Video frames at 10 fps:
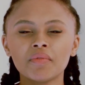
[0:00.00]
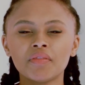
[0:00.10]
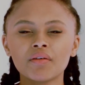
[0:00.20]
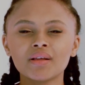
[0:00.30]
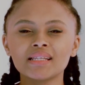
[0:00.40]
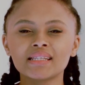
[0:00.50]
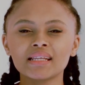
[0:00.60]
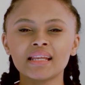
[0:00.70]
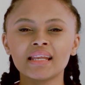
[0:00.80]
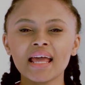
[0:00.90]
There is
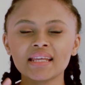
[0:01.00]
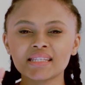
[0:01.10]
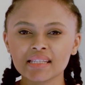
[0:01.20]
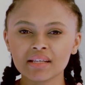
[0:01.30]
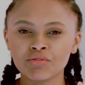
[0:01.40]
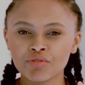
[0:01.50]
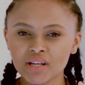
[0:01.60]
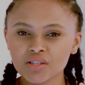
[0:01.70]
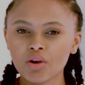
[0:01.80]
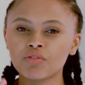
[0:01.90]
less risk